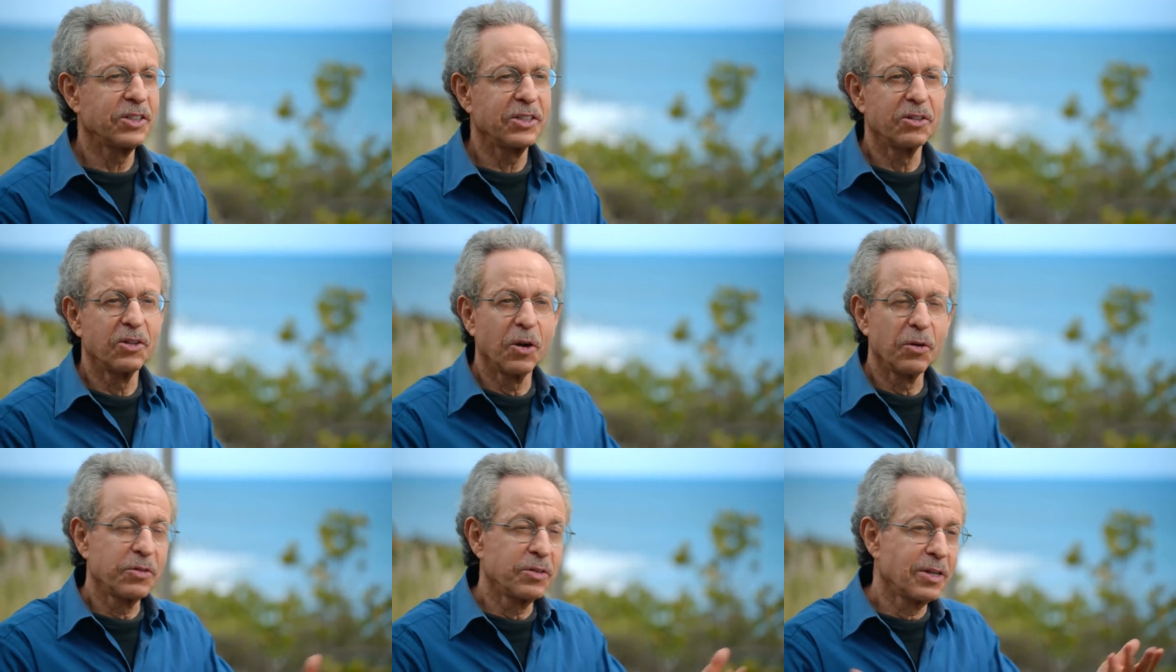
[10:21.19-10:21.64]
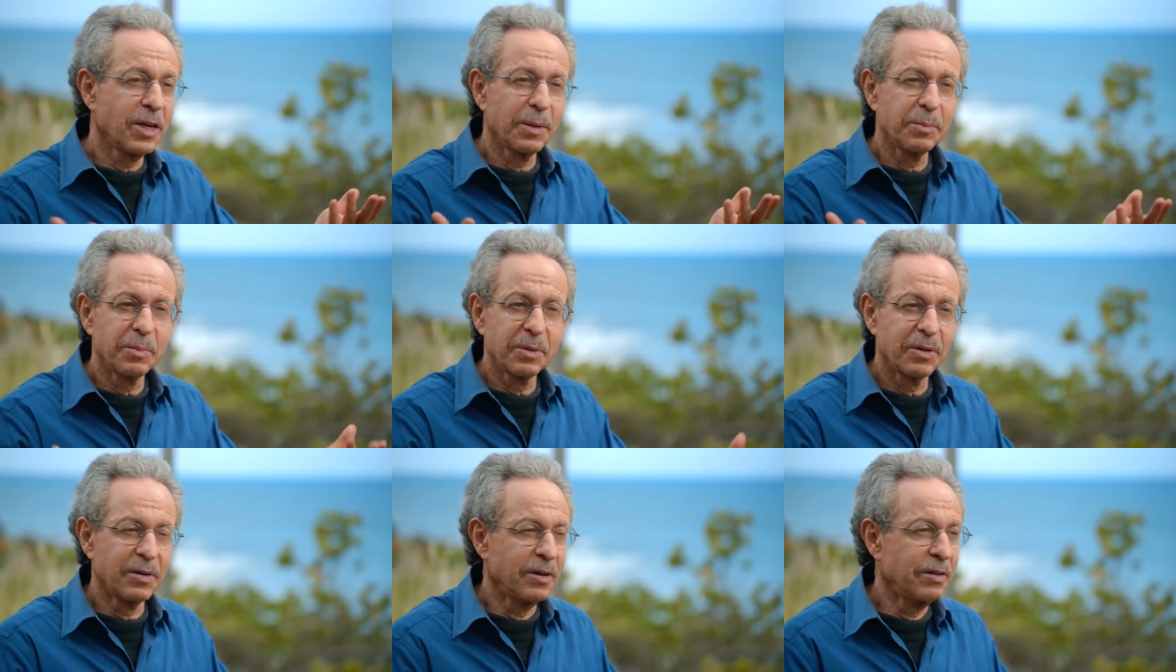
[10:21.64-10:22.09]
You know the
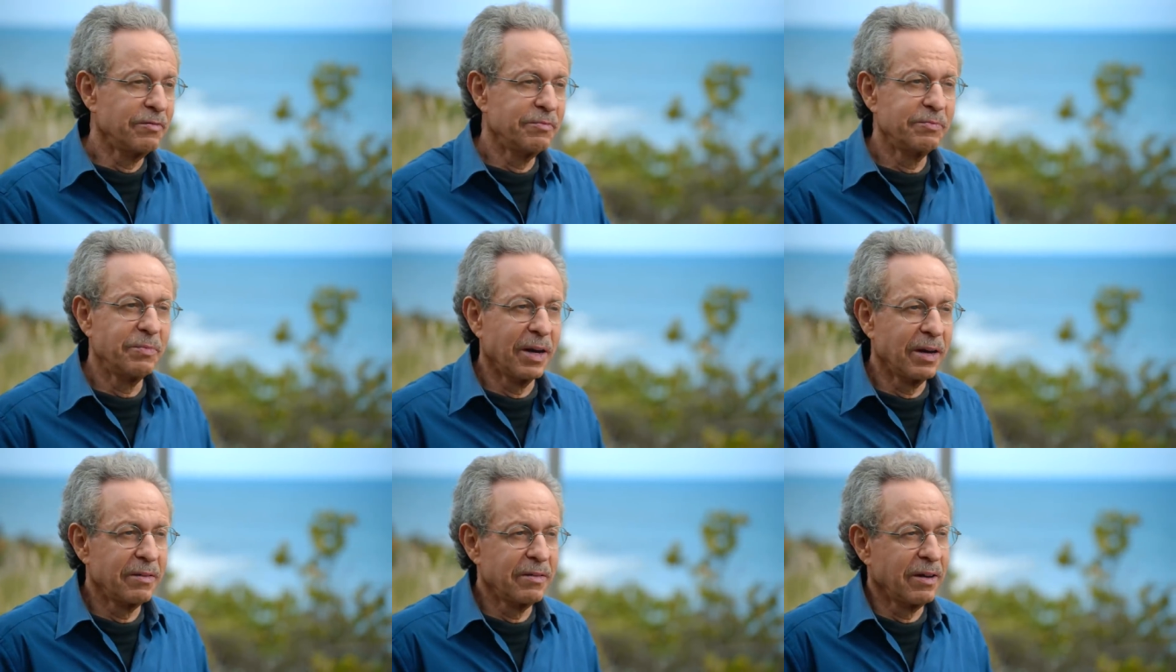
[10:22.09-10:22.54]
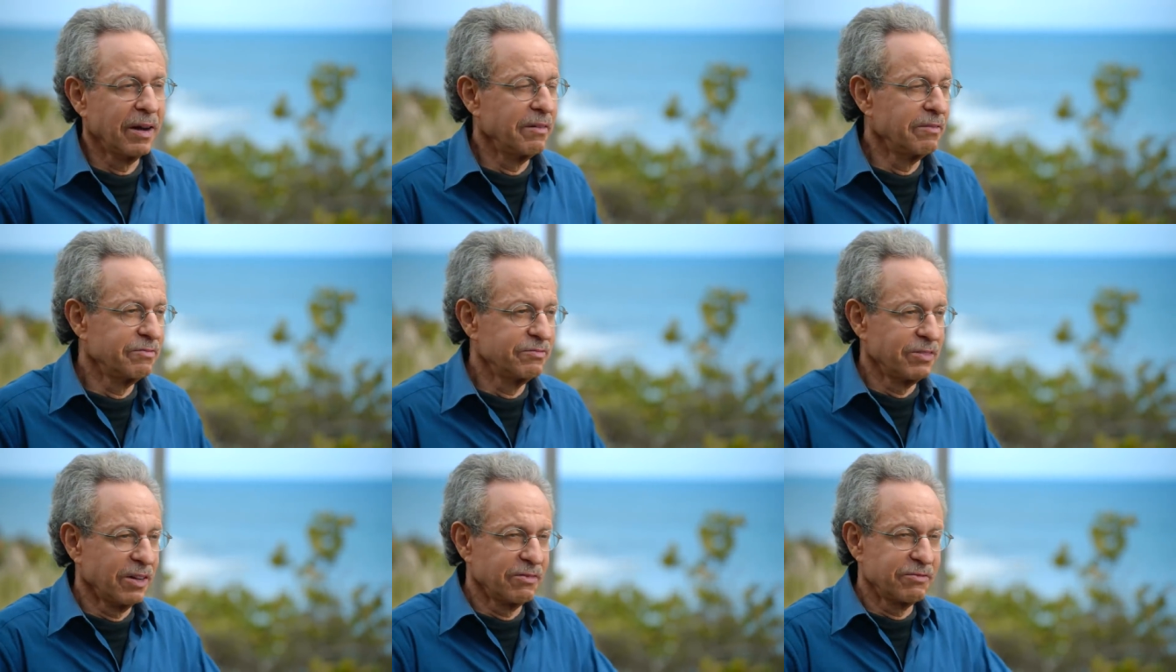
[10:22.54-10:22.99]
number of, uh,
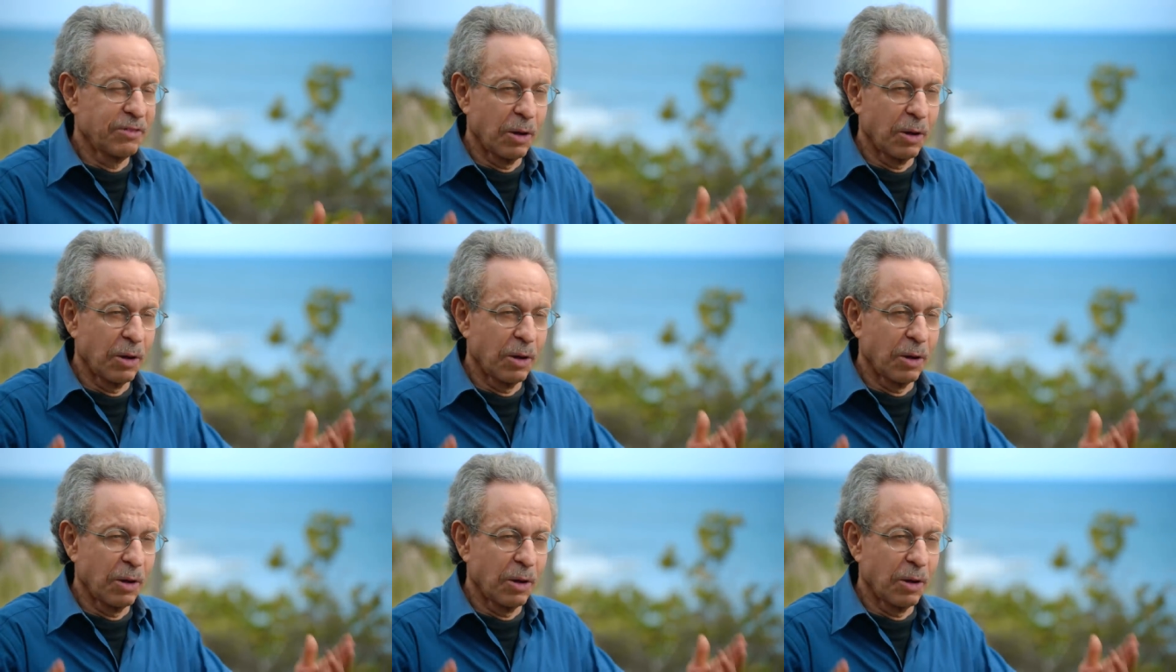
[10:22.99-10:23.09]
of uh,